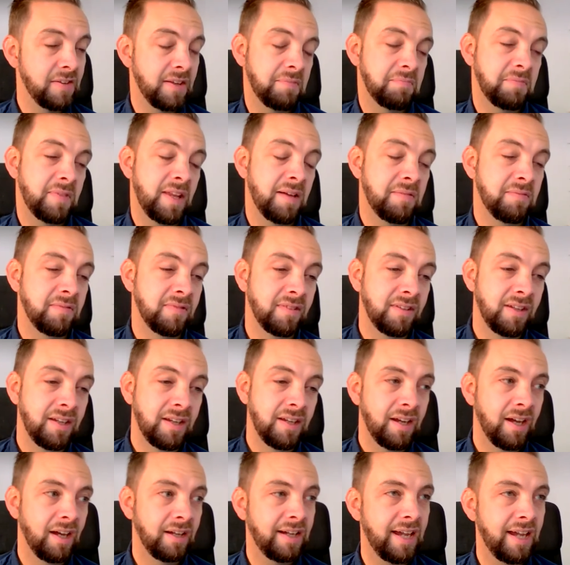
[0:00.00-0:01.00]
that
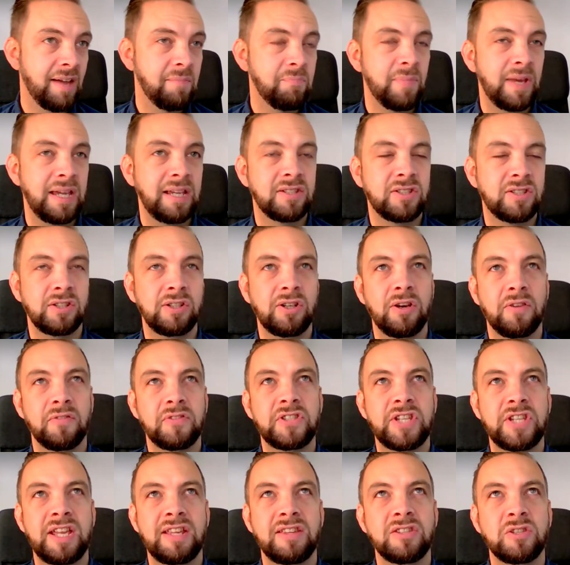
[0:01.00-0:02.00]
again makes a lot of
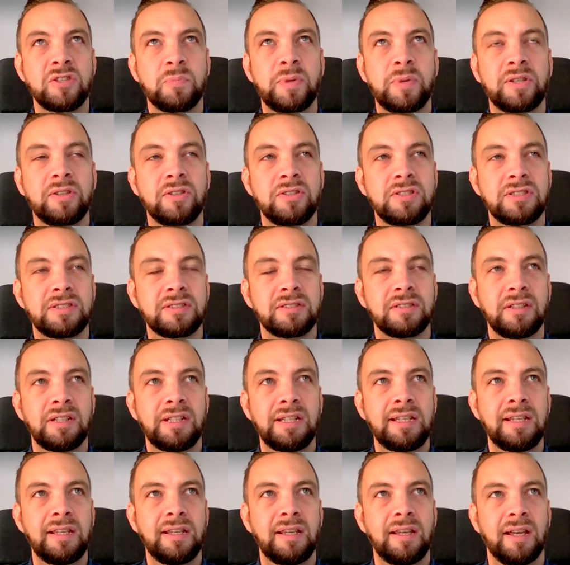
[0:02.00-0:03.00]
sense, because
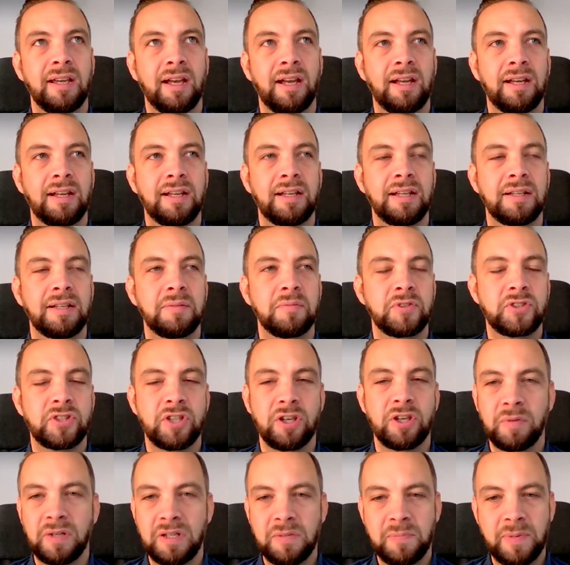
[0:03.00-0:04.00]

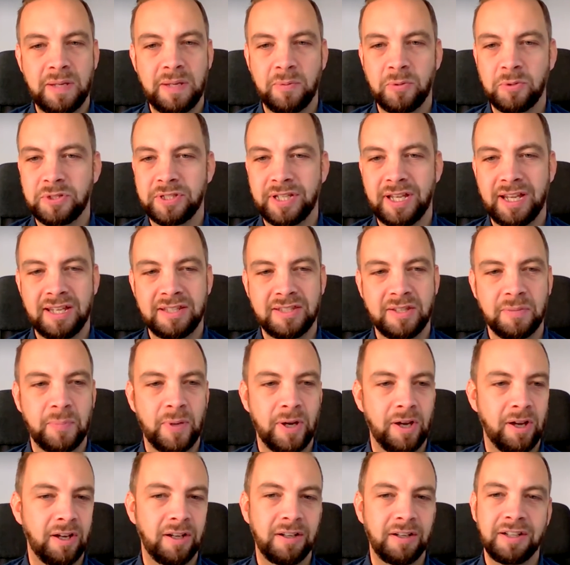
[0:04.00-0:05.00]
so many people say it's a
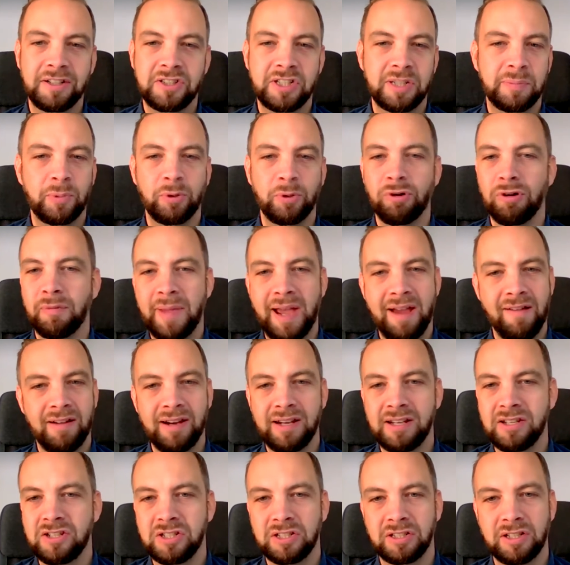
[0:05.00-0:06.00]
partnership or a
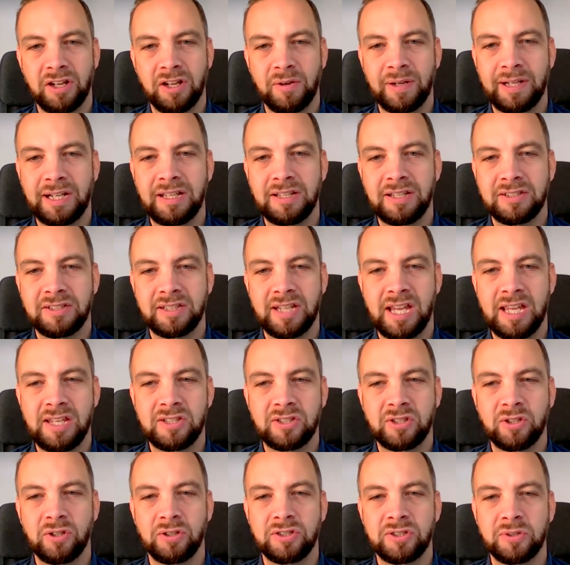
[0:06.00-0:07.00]
marriage, and
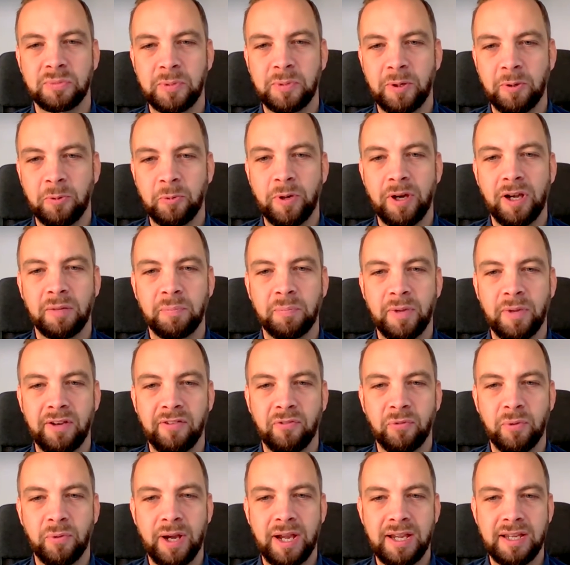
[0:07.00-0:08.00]
it's got to work
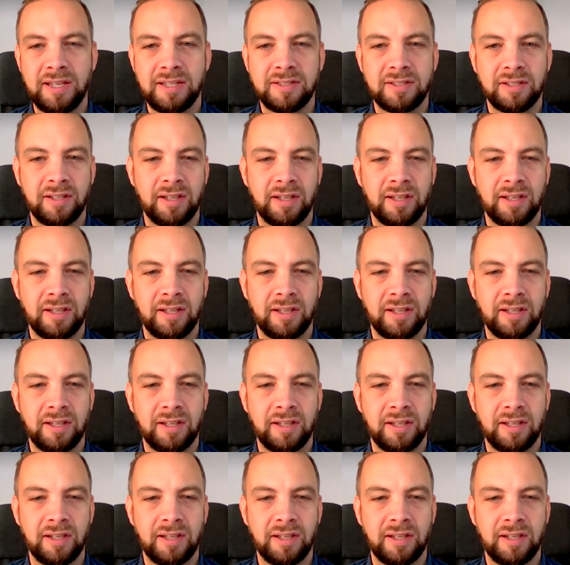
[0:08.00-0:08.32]
both ways.